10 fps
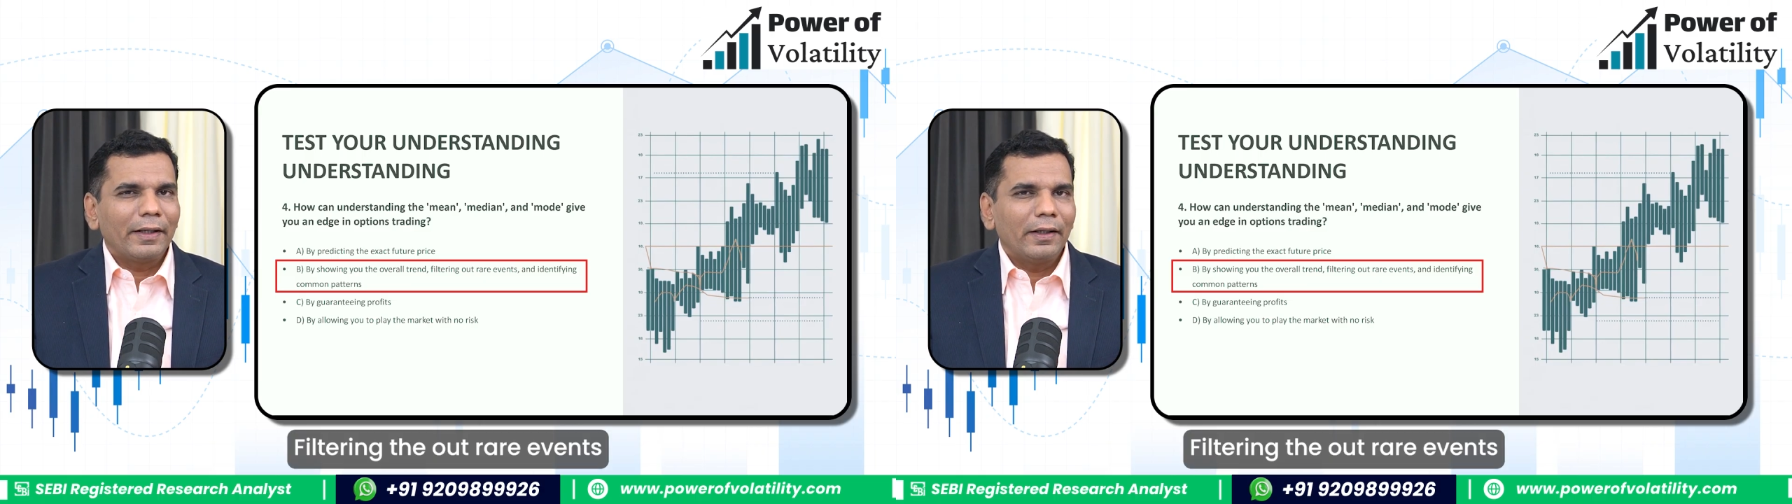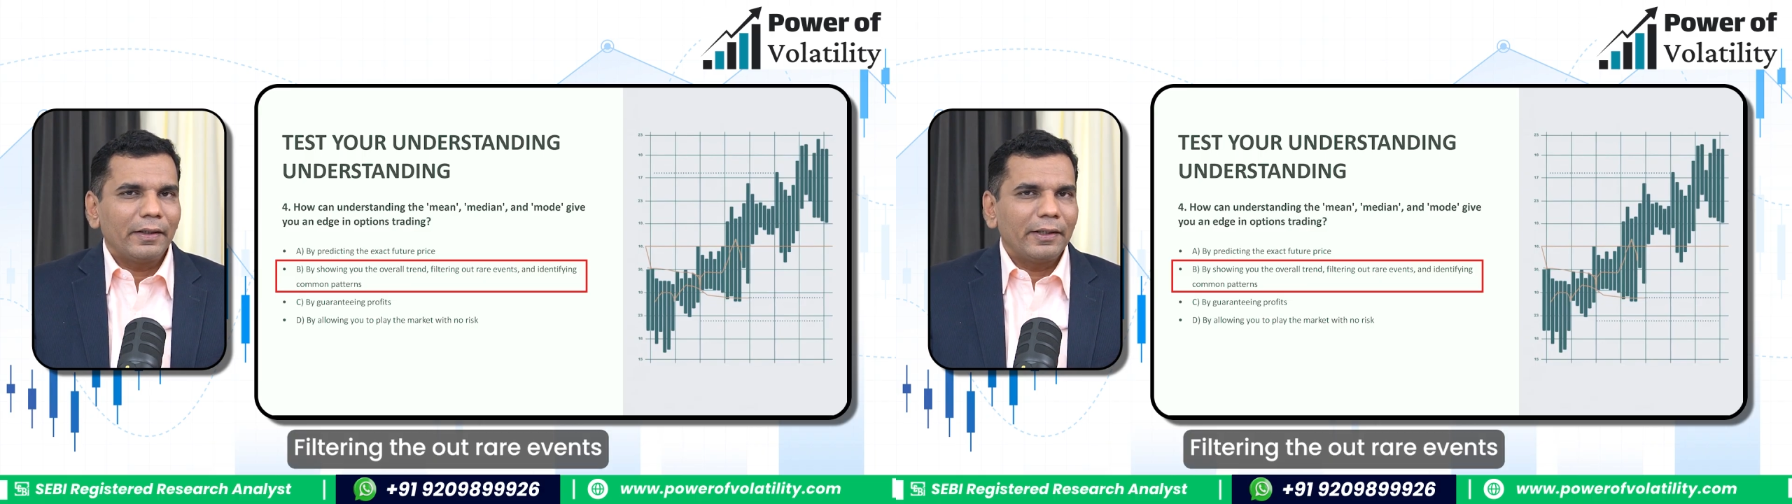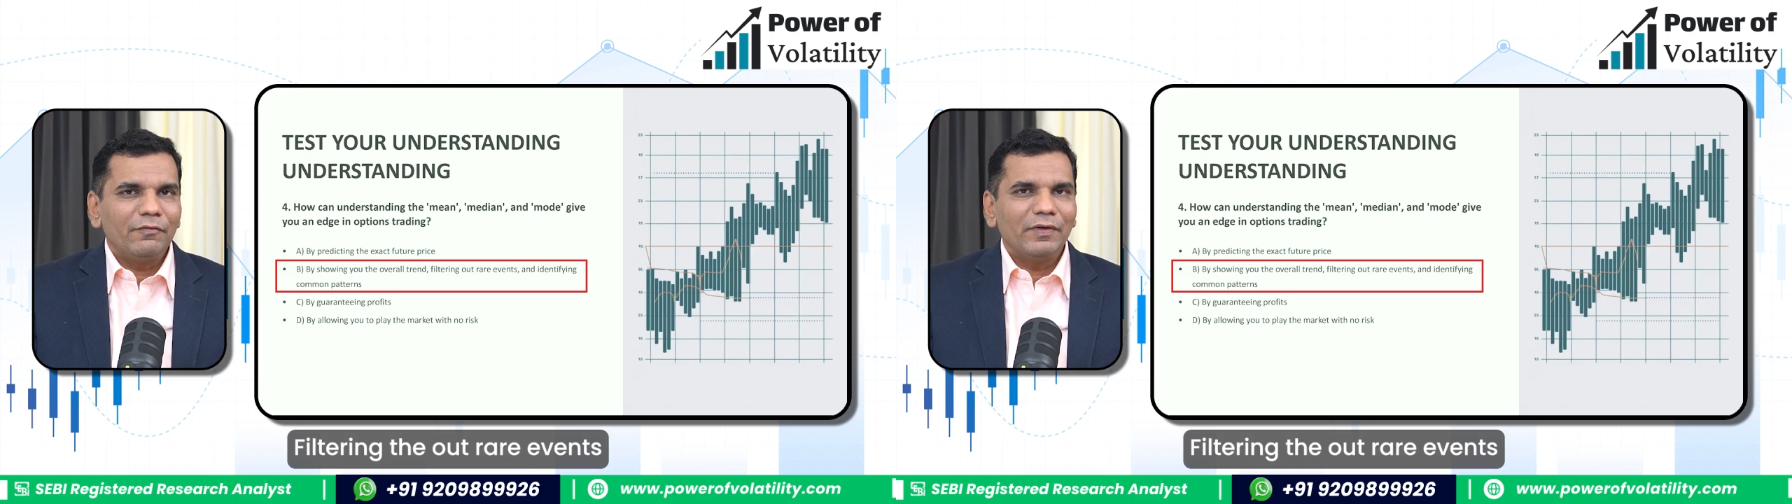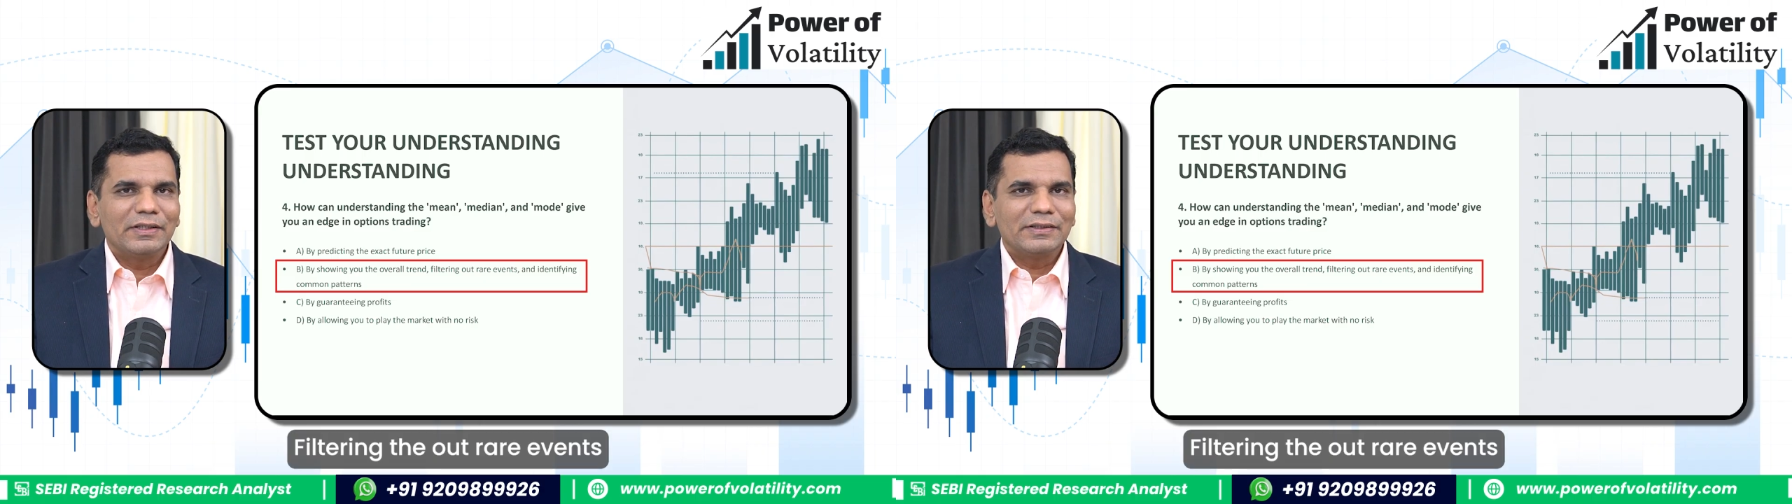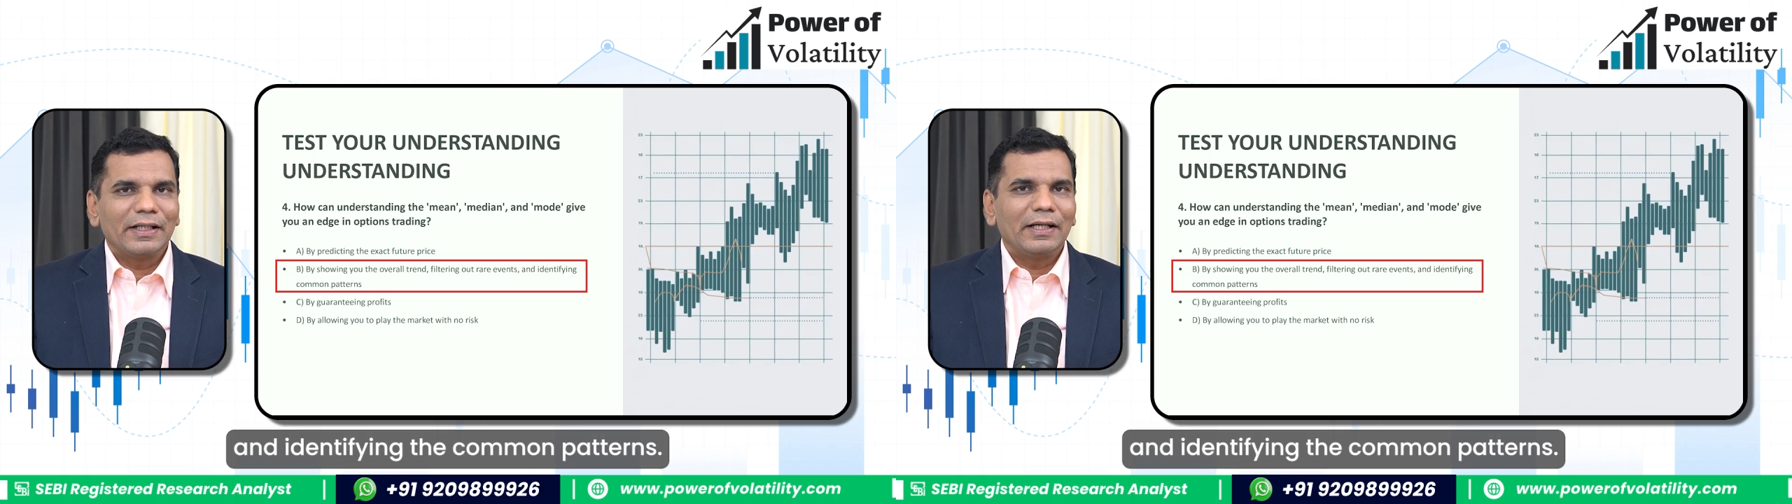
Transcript: rare events